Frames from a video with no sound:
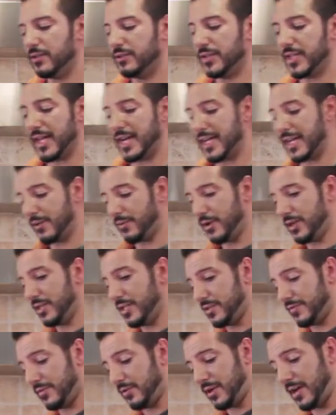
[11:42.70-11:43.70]
You gotta get one of
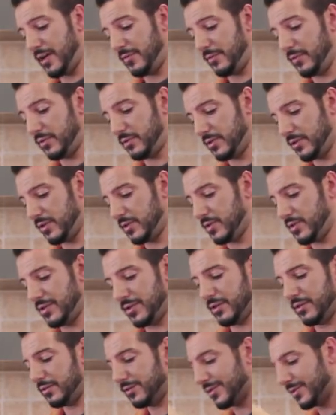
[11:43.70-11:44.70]
these if you don't have one, because, you
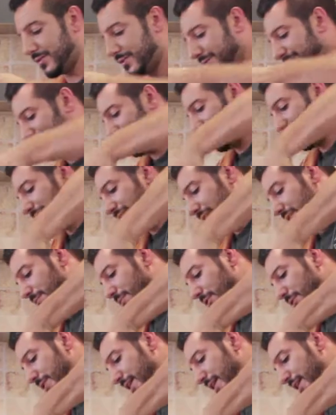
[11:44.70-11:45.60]
know, get the most